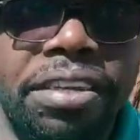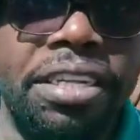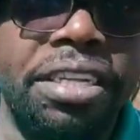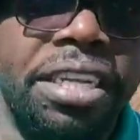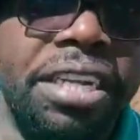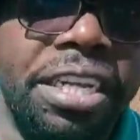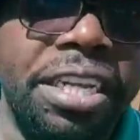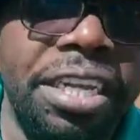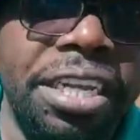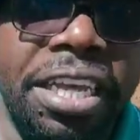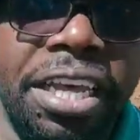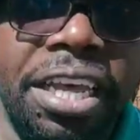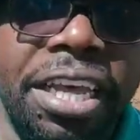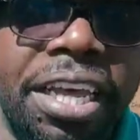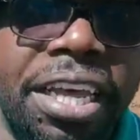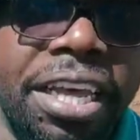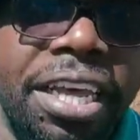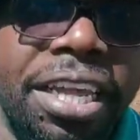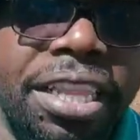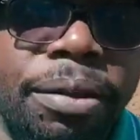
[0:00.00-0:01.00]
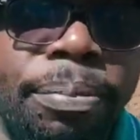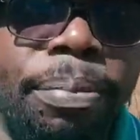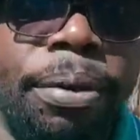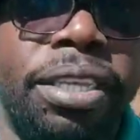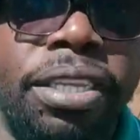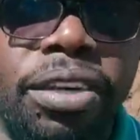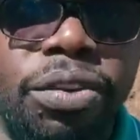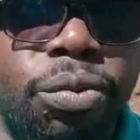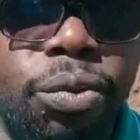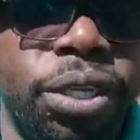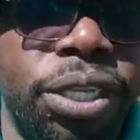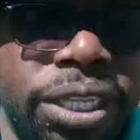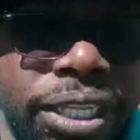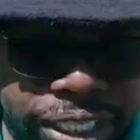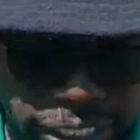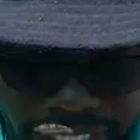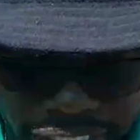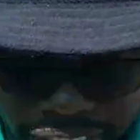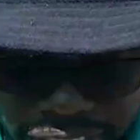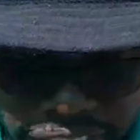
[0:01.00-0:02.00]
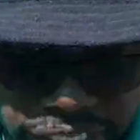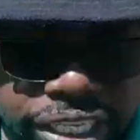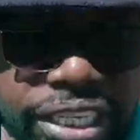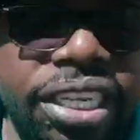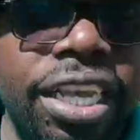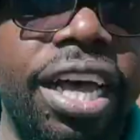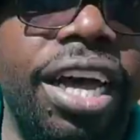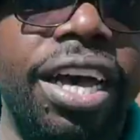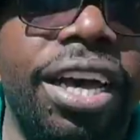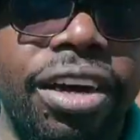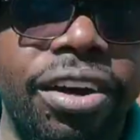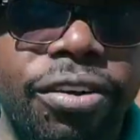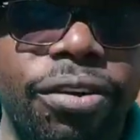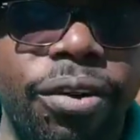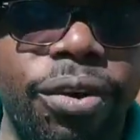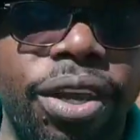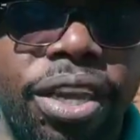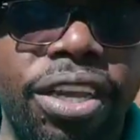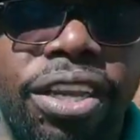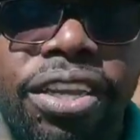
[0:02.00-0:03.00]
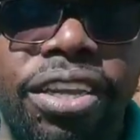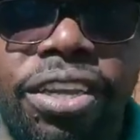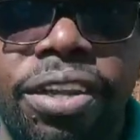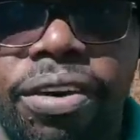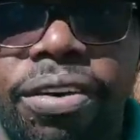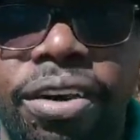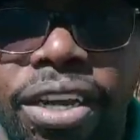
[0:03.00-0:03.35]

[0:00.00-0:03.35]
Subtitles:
certainly the pace at which the seedlings are growing,